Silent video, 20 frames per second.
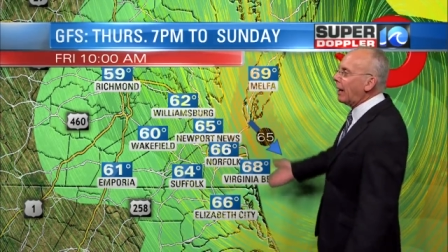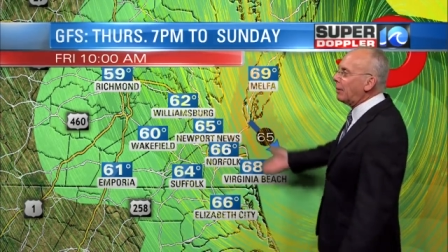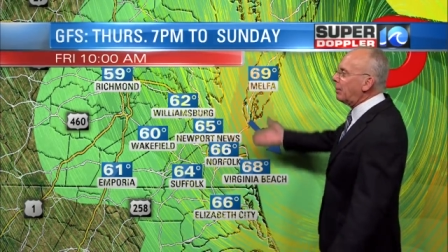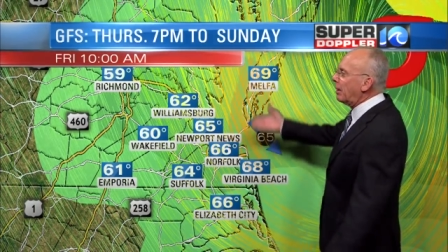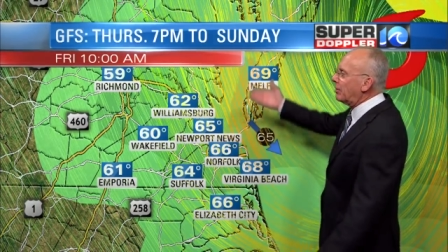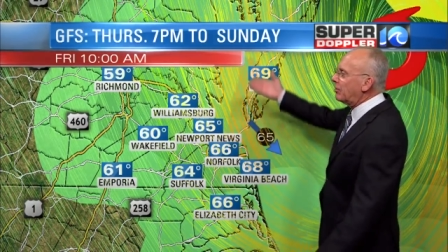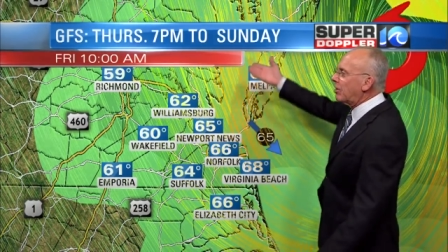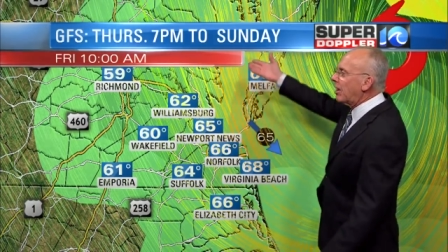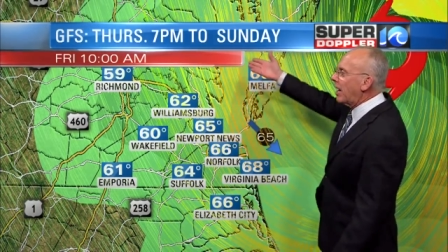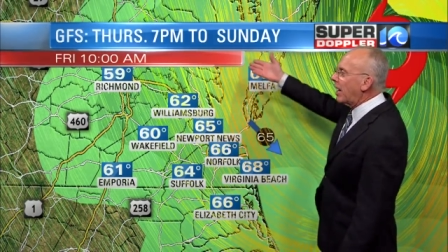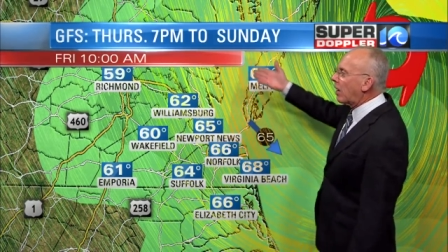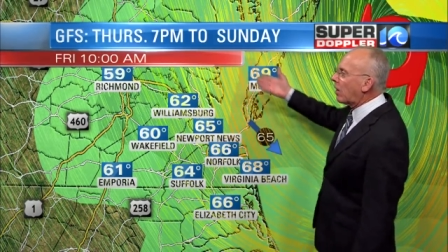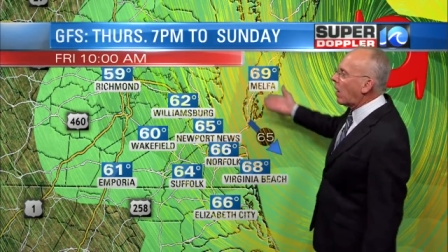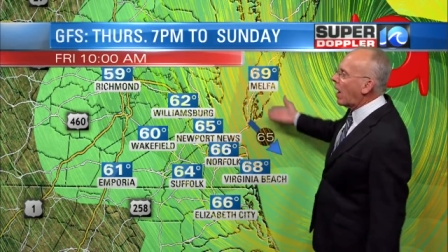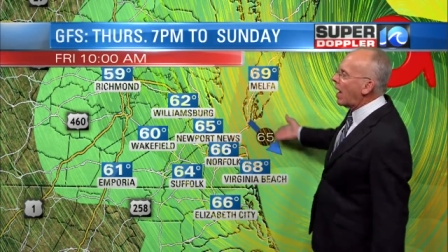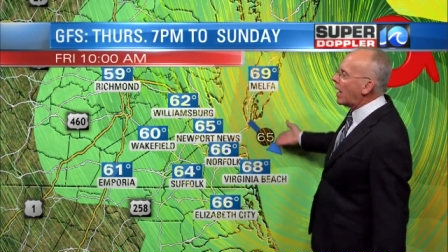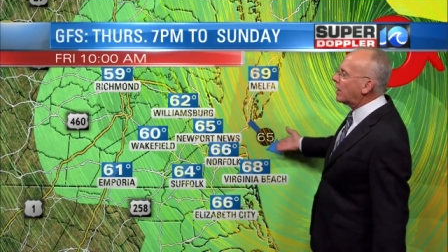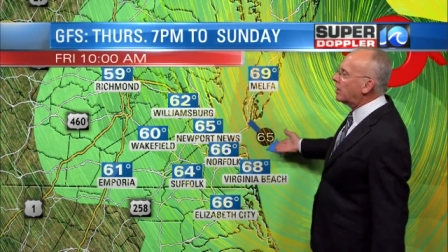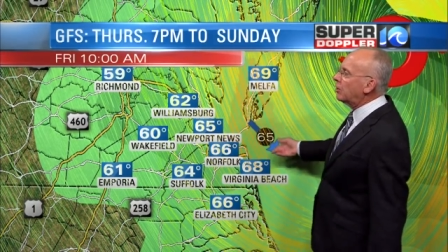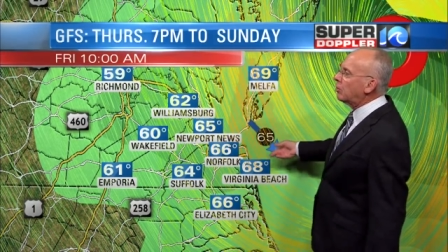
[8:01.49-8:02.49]
about 10
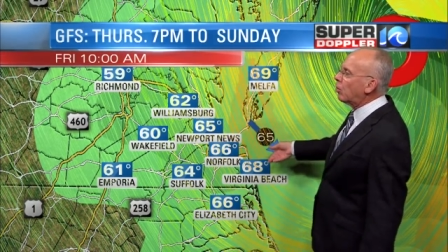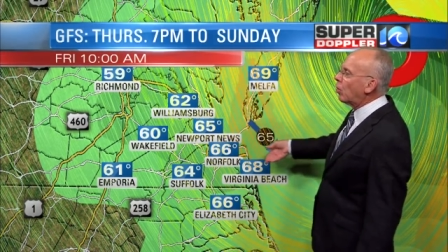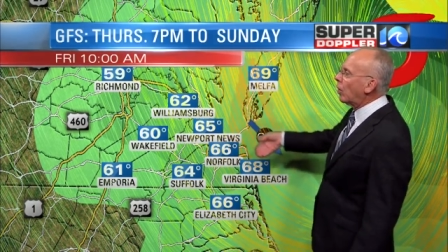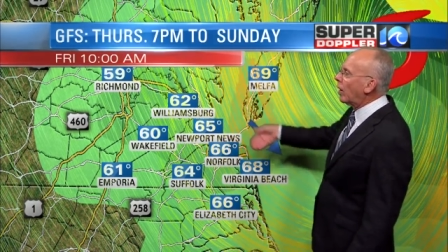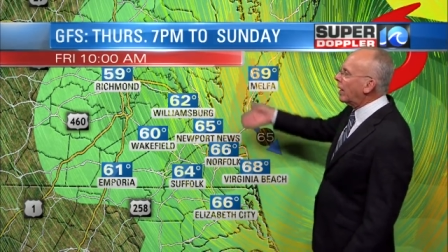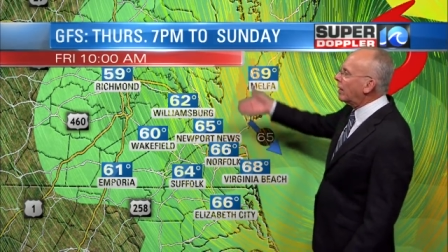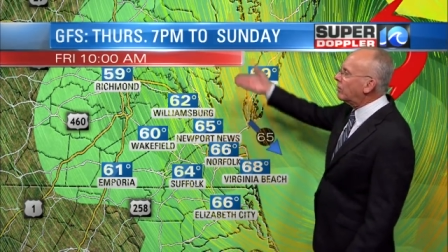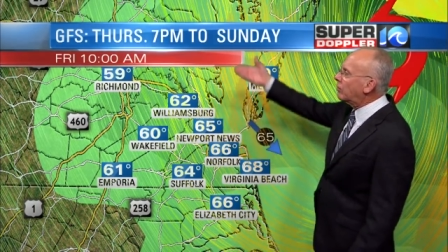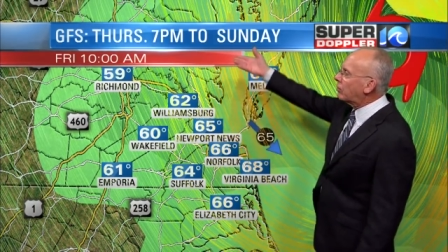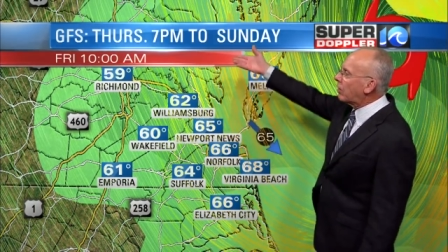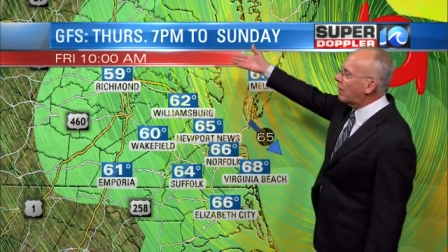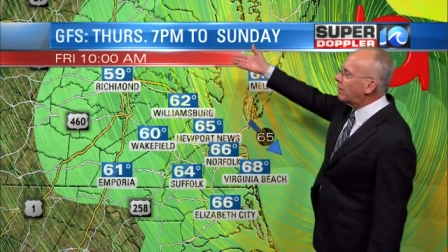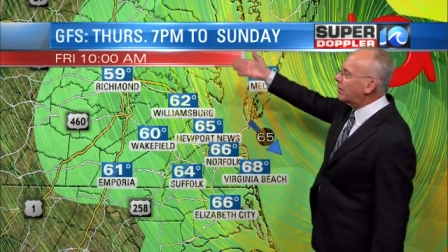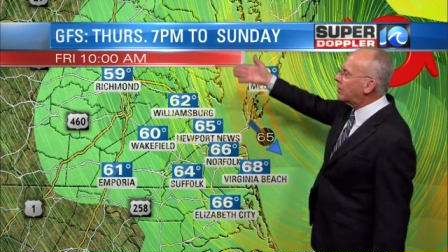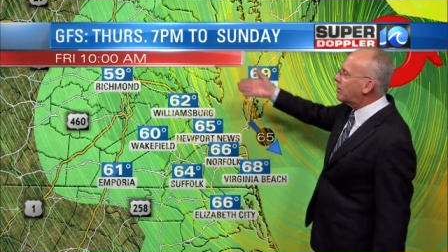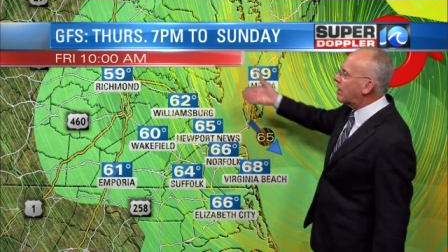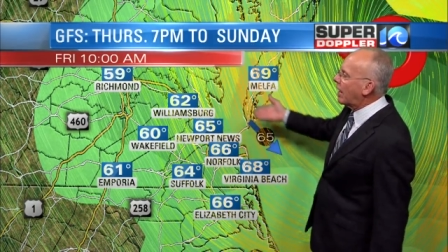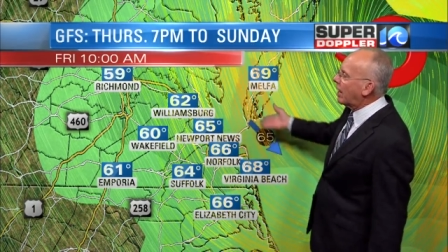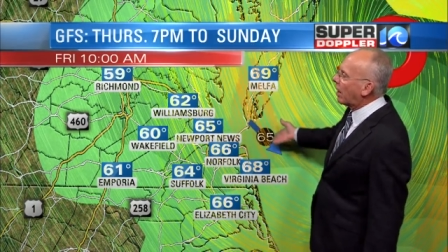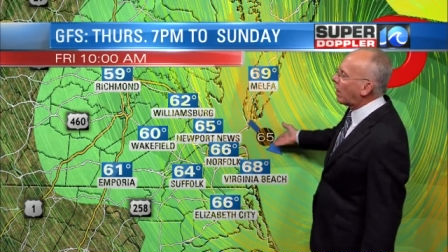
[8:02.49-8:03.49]
o'clock in the morning,
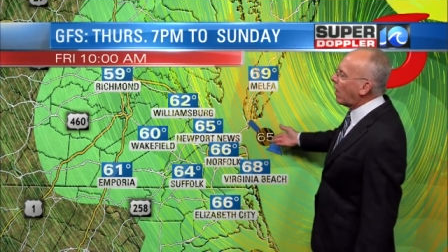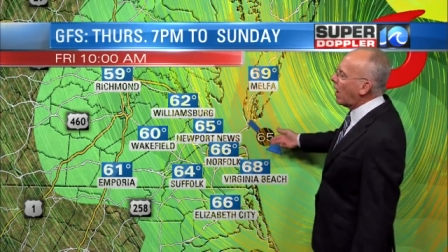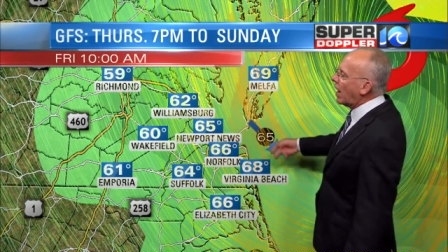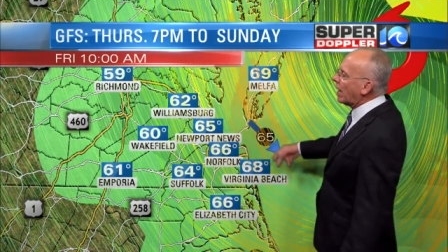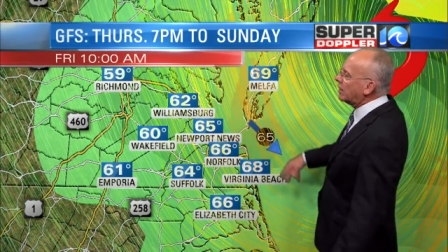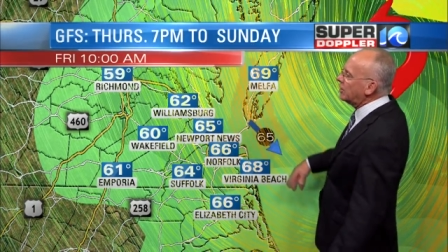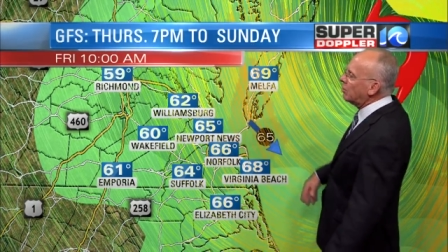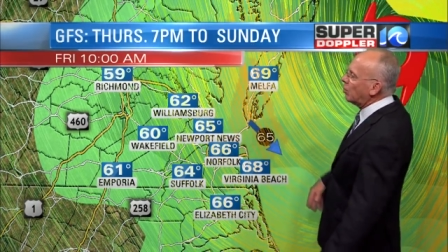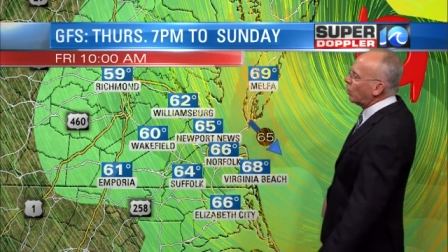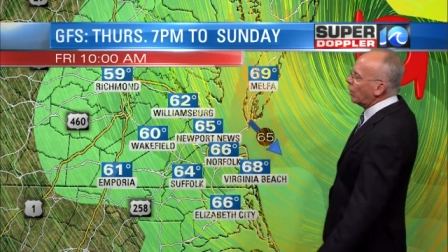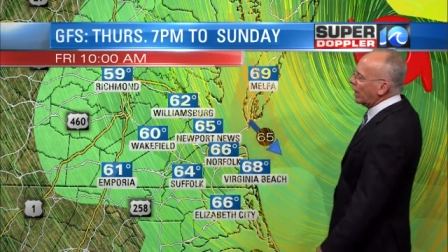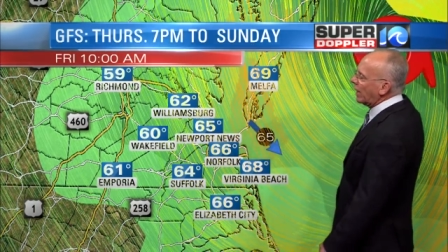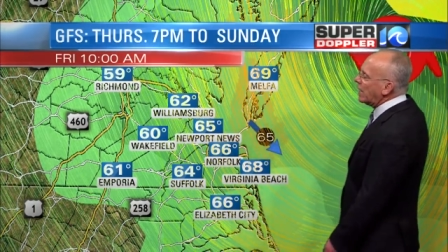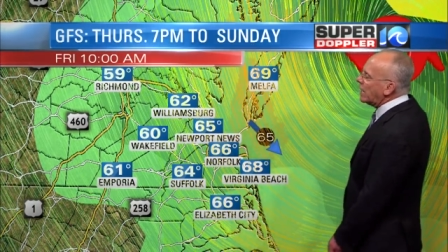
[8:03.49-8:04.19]
7, 10 o'clock in the morning.